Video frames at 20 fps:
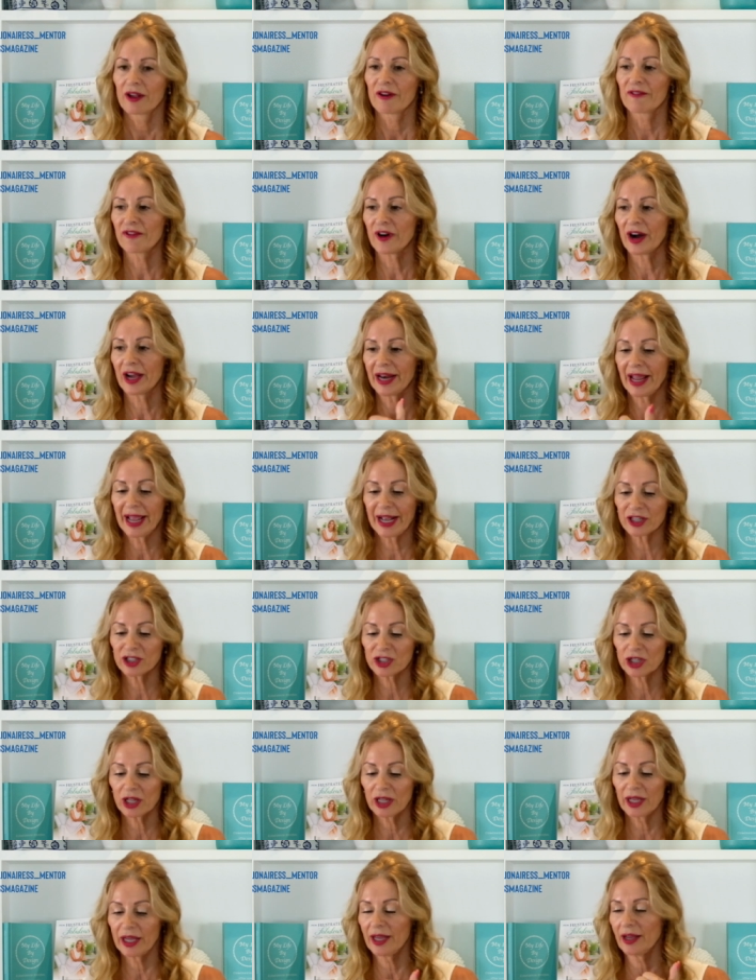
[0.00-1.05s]

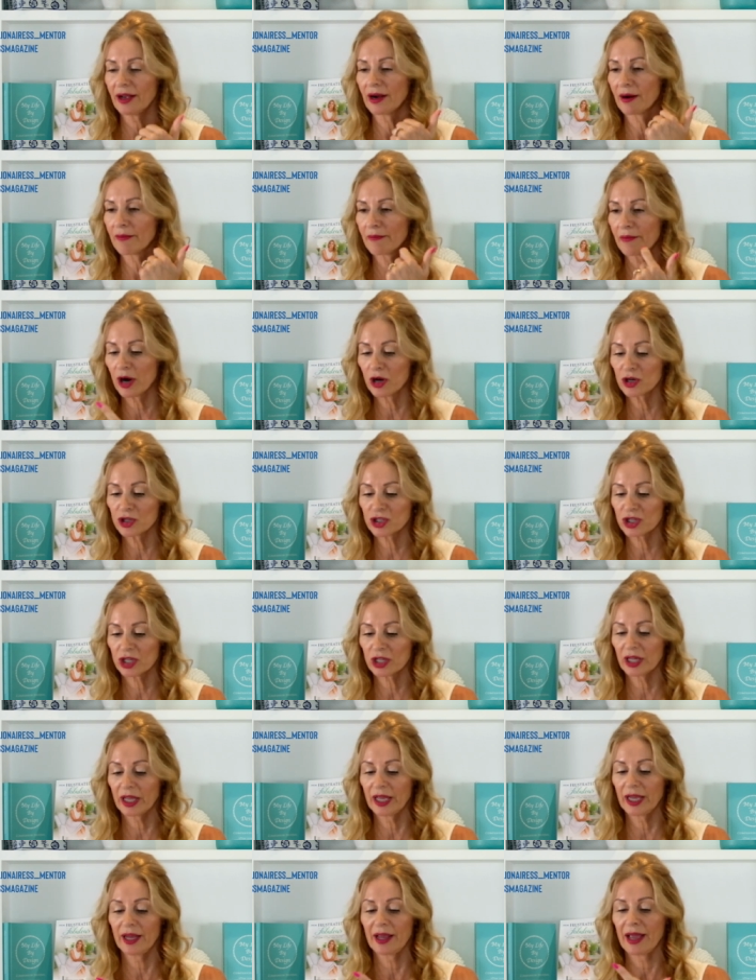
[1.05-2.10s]
financially,
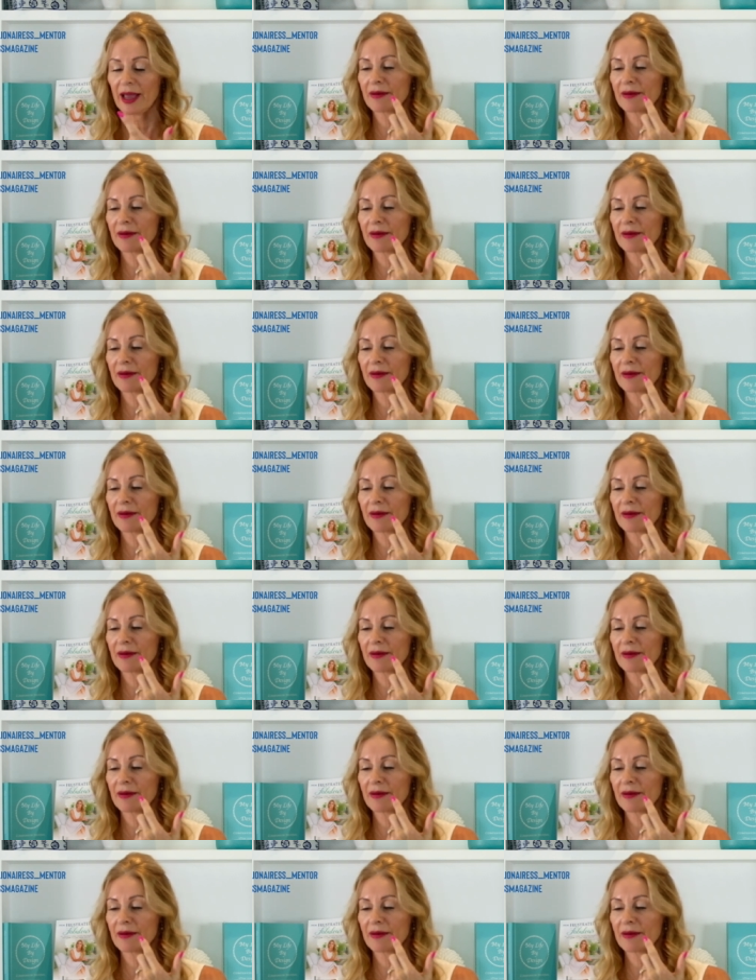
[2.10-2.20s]
emotionally,